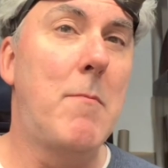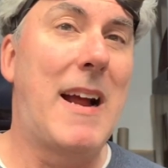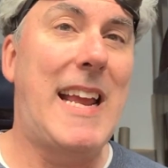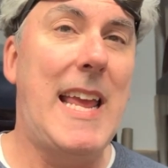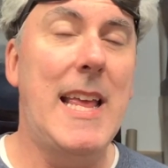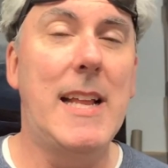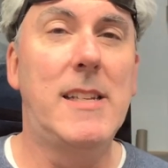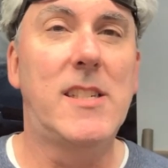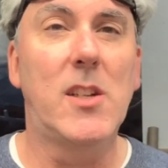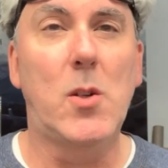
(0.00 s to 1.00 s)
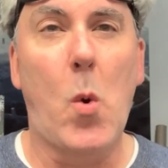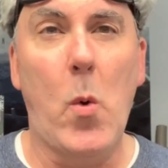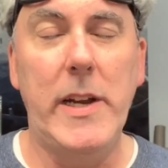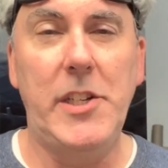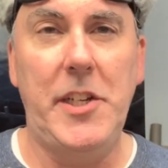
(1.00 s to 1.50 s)
my kids'
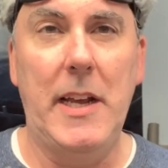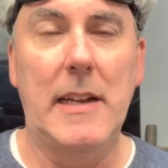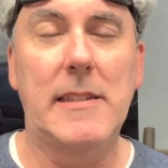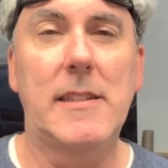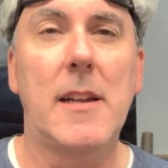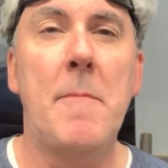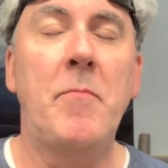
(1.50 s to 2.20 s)
toy chest.